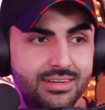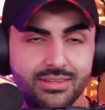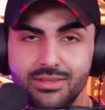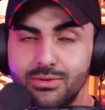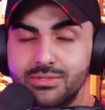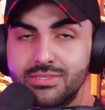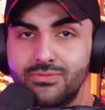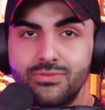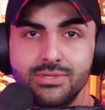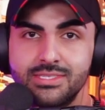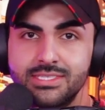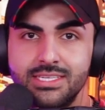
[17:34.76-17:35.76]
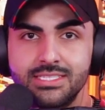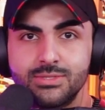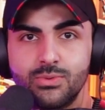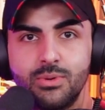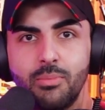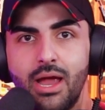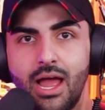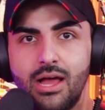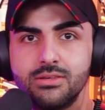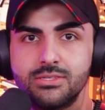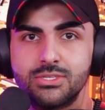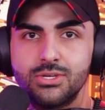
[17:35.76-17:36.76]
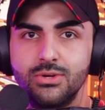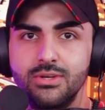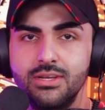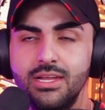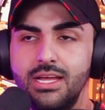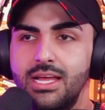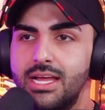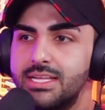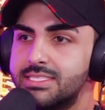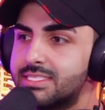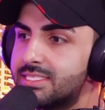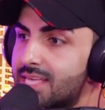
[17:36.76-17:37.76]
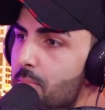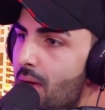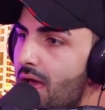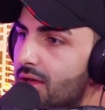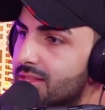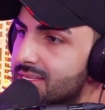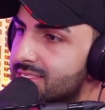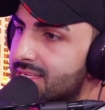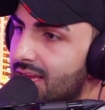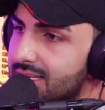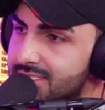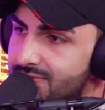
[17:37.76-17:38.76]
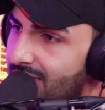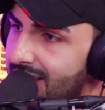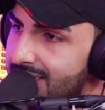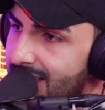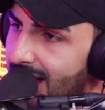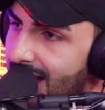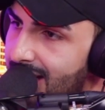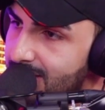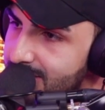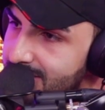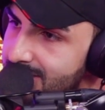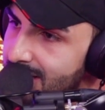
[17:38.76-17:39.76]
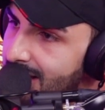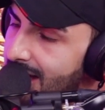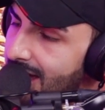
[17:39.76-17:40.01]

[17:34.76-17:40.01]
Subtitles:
there was a few scenes where my house showed, and somehow these guys find the house.